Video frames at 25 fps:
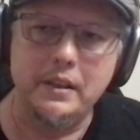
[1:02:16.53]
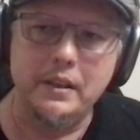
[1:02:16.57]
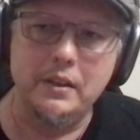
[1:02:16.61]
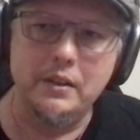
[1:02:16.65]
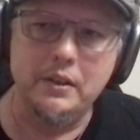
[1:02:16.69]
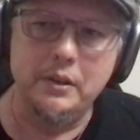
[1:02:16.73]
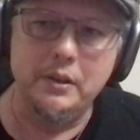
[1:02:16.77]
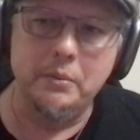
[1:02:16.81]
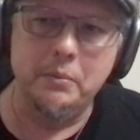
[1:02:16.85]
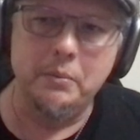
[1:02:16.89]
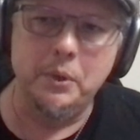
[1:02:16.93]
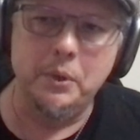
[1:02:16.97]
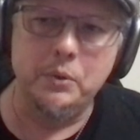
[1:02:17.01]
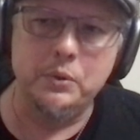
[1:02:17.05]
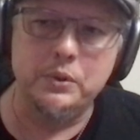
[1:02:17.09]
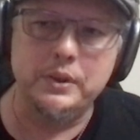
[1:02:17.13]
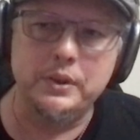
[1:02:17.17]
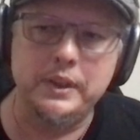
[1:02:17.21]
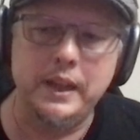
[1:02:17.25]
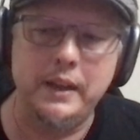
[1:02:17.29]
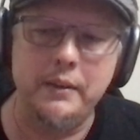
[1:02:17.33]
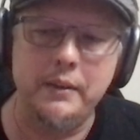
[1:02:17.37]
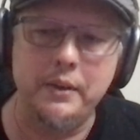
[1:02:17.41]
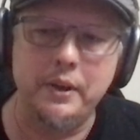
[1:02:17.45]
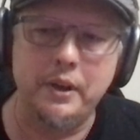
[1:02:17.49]
the most
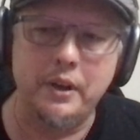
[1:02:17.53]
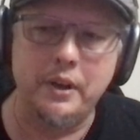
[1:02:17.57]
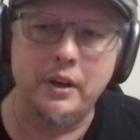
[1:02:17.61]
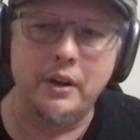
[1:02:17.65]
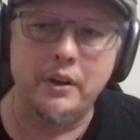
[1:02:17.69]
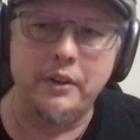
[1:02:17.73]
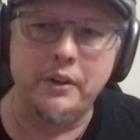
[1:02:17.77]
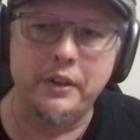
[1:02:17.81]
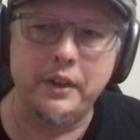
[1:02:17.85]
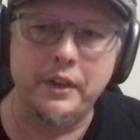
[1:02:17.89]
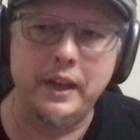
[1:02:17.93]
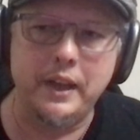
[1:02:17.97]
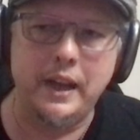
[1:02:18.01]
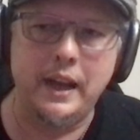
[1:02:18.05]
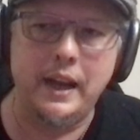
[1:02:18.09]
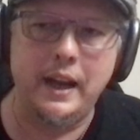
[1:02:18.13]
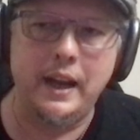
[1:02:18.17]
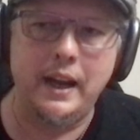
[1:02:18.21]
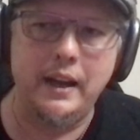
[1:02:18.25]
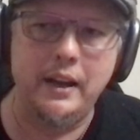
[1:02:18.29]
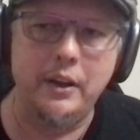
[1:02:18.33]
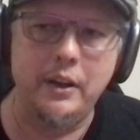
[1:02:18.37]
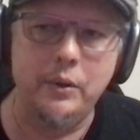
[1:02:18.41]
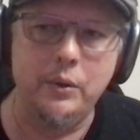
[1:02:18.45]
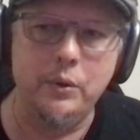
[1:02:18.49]
down to earth
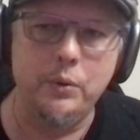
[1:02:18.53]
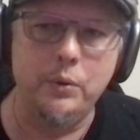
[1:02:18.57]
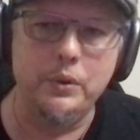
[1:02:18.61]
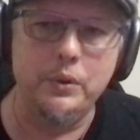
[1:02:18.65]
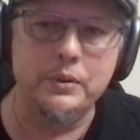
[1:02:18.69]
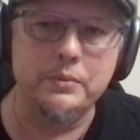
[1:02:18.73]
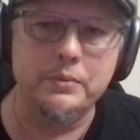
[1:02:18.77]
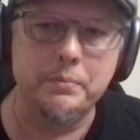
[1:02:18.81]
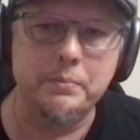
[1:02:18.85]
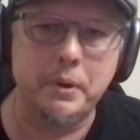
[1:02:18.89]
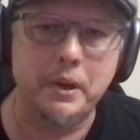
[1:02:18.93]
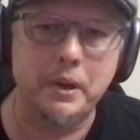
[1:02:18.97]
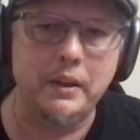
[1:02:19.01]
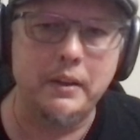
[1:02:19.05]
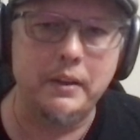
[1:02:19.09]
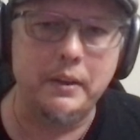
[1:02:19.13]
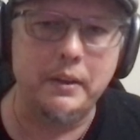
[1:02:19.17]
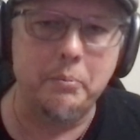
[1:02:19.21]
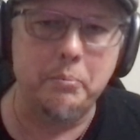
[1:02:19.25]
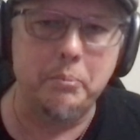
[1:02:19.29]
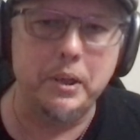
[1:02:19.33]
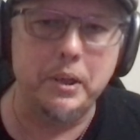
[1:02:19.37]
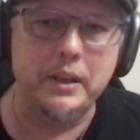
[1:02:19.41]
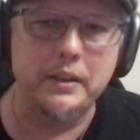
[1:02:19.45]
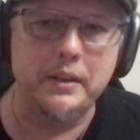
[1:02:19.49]
guy, who is probably the
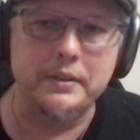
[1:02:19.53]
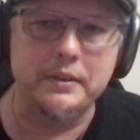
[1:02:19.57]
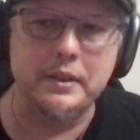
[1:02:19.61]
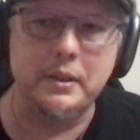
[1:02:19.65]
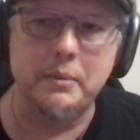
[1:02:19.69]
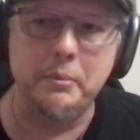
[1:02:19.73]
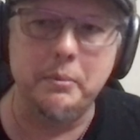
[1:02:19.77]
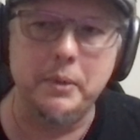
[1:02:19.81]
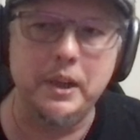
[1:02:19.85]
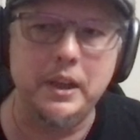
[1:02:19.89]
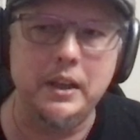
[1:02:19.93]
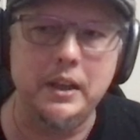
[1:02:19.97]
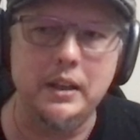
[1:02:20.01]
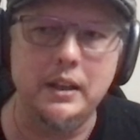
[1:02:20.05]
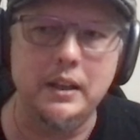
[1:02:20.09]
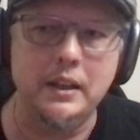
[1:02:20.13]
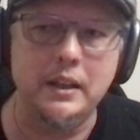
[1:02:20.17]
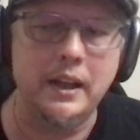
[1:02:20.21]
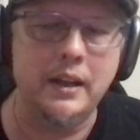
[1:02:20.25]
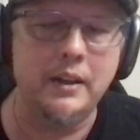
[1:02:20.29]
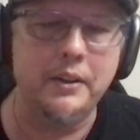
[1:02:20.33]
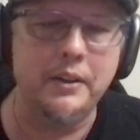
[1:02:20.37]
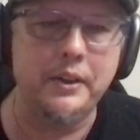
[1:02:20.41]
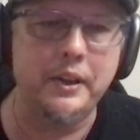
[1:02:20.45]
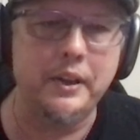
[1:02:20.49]
biggest comedian
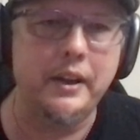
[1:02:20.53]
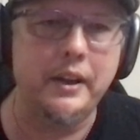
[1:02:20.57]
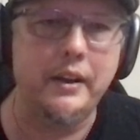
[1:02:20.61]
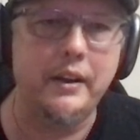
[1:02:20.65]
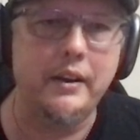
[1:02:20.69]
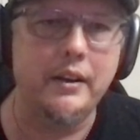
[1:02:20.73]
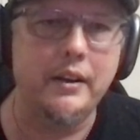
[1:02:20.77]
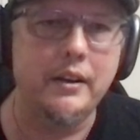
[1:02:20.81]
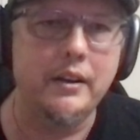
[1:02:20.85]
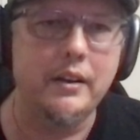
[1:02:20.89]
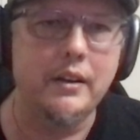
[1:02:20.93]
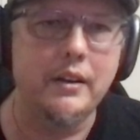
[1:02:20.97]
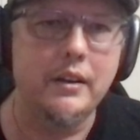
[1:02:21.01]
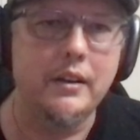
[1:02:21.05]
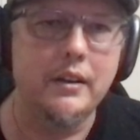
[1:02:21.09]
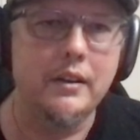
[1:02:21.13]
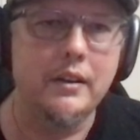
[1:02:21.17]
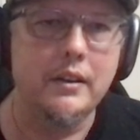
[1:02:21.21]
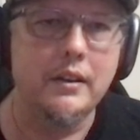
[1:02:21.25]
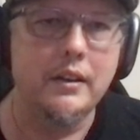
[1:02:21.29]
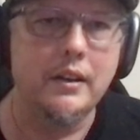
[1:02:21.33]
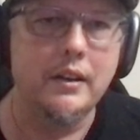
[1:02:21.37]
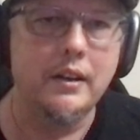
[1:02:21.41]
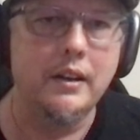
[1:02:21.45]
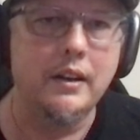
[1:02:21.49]
out there,
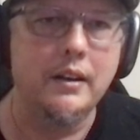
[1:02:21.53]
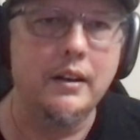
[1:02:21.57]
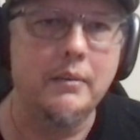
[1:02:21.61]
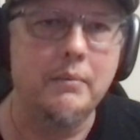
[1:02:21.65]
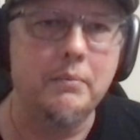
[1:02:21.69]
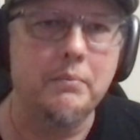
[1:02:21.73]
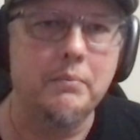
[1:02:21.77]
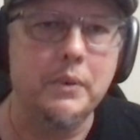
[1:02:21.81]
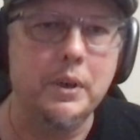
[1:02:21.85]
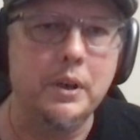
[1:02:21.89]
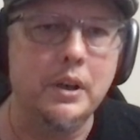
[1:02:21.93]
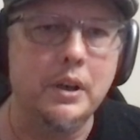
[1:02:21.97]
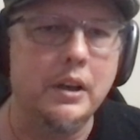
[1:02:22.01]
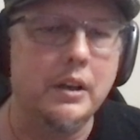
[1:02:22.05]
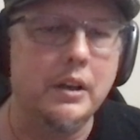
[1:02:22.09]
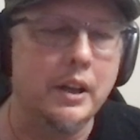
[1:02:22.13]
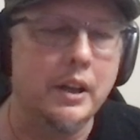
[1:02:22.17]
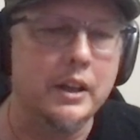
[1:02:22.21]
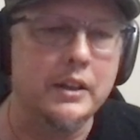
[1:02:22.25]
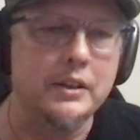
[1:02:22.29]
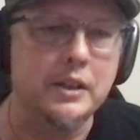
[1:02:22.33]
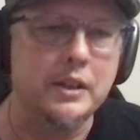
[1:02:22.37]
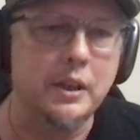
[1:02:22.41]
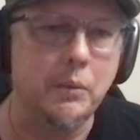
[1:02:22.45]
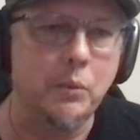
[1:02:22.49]
or at
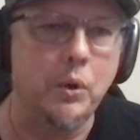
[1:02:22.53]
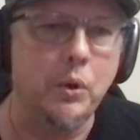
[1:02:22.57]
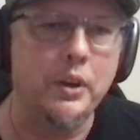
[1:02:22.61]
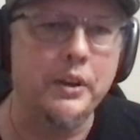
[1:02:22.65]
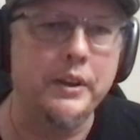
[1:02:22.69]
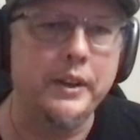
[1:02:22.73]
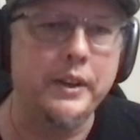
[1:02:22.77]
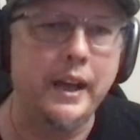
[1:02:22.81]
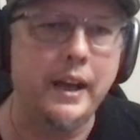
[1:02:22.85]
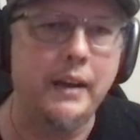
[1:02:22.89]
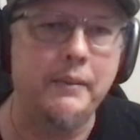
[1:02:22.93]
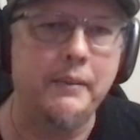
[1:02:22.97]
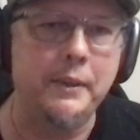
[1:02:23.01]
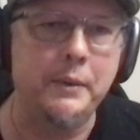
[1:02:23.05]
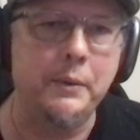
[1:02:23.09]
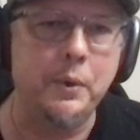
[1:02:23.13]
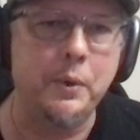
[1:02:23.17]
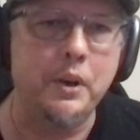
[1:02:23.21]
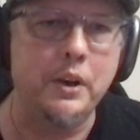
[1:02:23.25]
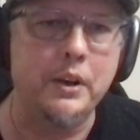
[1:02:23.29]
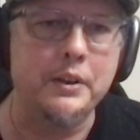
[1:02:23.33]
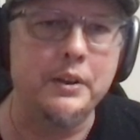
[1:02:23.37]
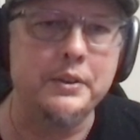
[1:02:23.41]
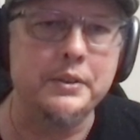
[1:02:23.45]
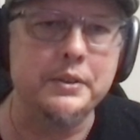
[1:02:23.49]
least at one time he
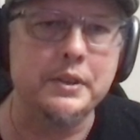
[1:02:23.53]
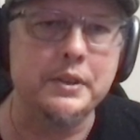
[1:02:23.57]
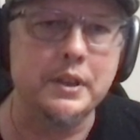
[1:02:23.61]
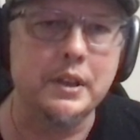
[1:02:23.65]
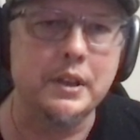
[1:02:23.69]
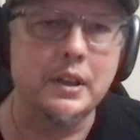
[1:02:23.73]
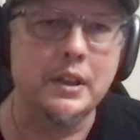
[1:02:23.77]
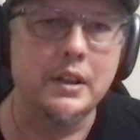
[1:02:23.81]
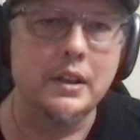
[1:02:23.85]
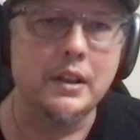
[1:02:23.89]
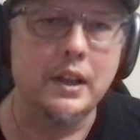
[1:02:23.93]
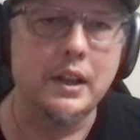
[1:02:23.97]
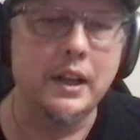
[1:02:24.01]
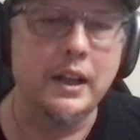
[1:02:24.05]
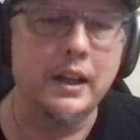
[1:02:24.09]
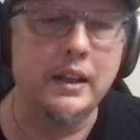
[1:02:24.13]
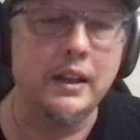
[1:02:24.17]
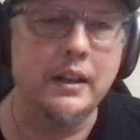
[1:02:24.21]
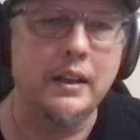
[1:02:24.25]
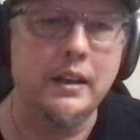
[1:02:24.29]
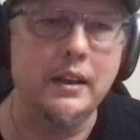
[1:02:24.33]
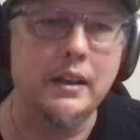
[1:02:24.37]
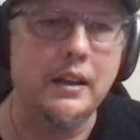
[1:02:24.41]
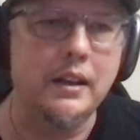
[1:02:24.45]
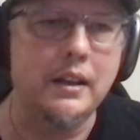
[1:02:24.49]
was.
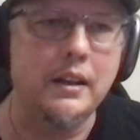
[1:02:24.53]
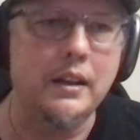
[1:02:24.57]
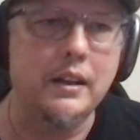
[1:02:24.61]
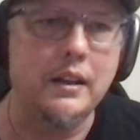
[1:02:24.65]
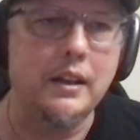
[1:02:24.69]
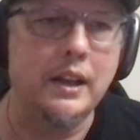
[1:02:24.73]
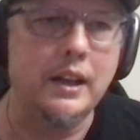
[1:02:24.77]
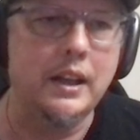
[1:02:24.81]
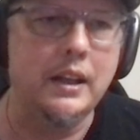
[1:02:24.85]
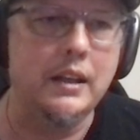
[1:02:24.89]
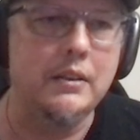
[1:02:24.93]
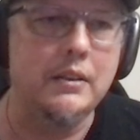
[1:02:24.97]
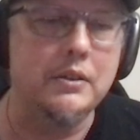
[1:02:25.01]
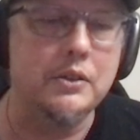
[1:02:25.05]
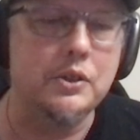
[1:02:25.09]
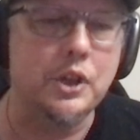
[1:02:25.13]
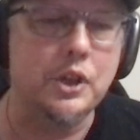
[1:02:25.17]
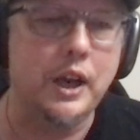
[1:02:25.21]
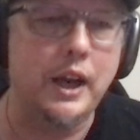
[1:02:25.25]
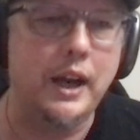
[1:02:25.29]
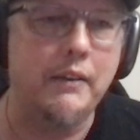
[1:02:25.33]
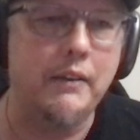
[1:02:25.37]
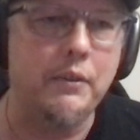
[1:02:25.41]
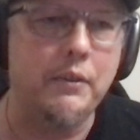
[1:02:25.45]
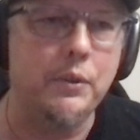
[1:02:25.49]
And he
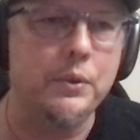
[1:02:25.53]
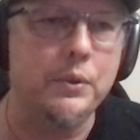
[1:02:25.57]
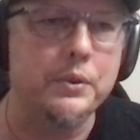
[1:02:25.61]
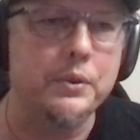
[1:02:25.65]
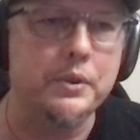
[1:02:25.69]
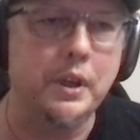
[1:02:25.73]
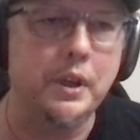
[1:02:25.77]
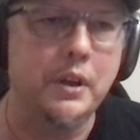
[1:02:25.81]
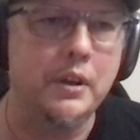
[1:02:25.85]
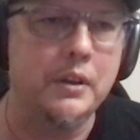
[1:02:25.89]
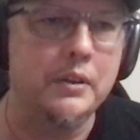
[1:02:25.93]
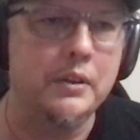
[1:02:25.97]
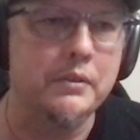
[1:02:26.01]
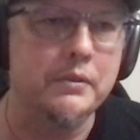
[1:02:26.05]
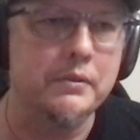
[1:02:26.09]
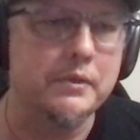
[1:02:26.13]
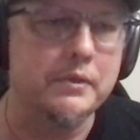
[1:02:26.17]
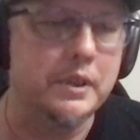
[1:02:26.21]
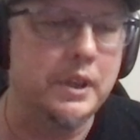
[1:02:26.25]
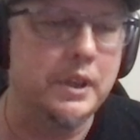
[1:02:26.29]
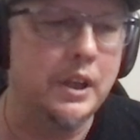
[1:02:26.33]
travels on